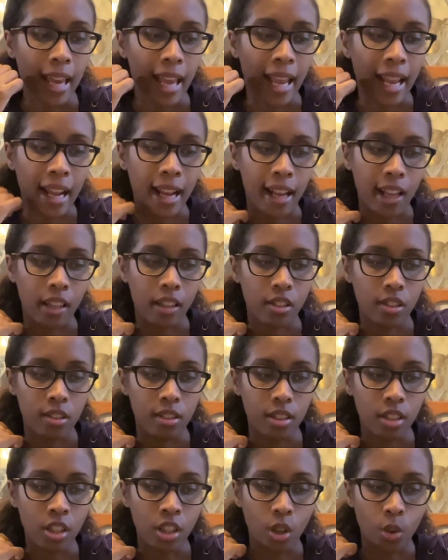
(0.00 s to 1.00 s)
and,
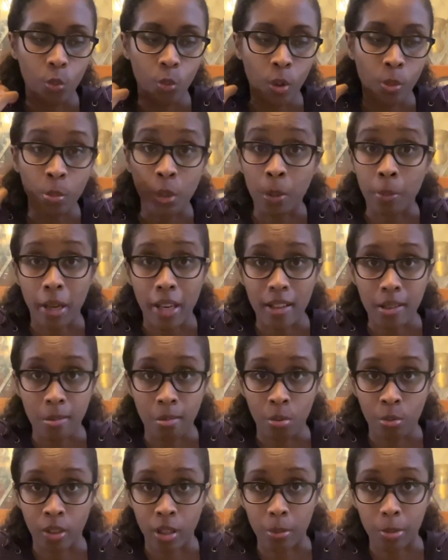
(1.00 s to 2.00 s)
you know, what me and my
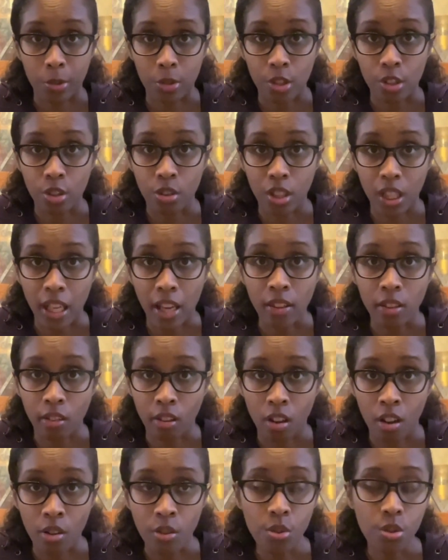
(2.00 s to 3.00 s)
husband were able to do together
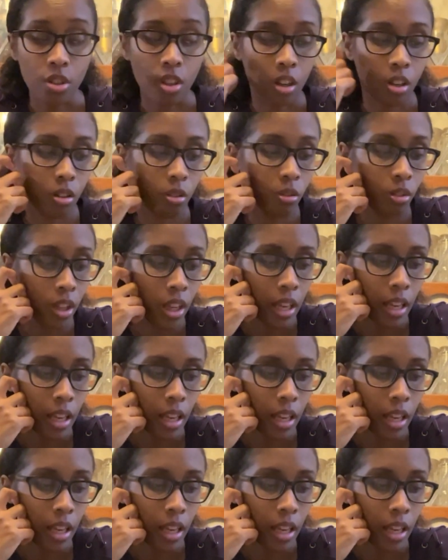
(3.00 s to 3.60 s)
also.